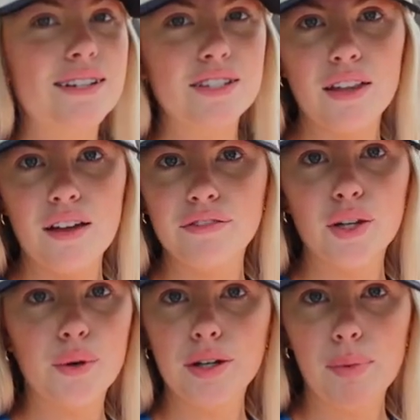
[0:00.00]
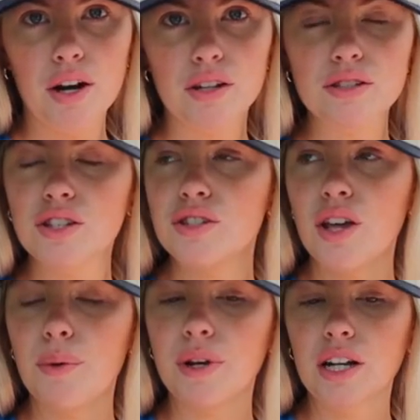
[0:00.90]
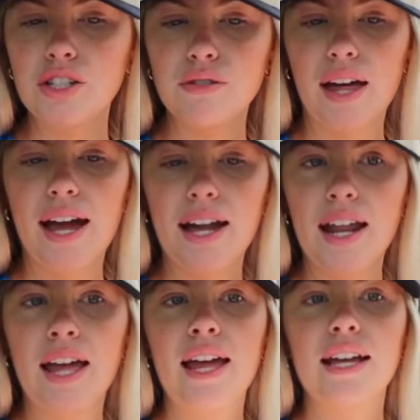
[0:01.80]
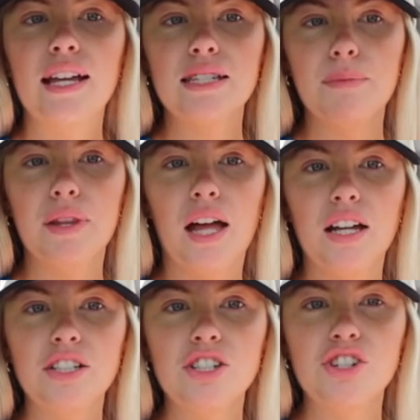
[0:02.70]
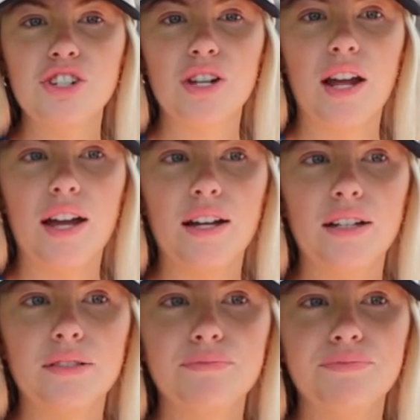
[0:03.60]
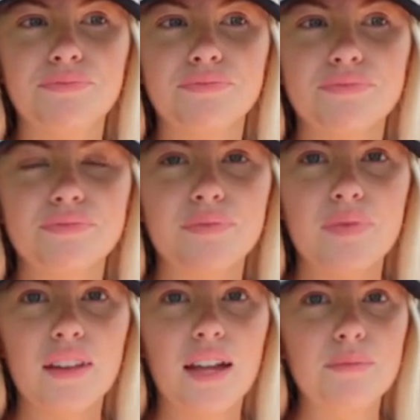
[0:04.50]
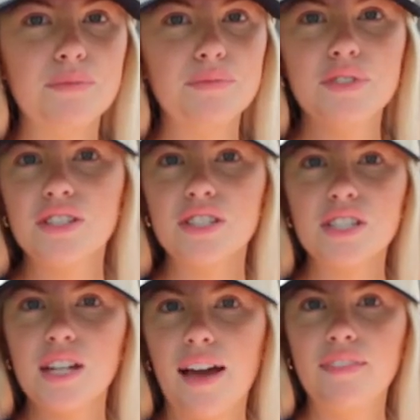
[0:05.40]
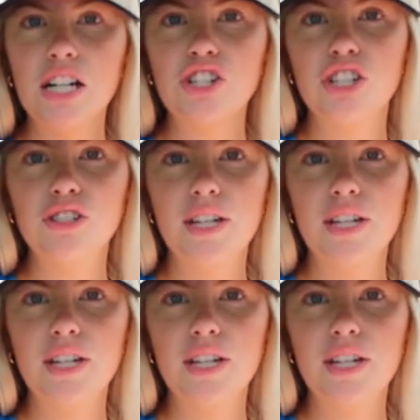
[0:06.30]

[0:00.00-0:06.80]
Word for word: just love going to Barnes, so we're gonna do that, get some lunch, um, and just having a chill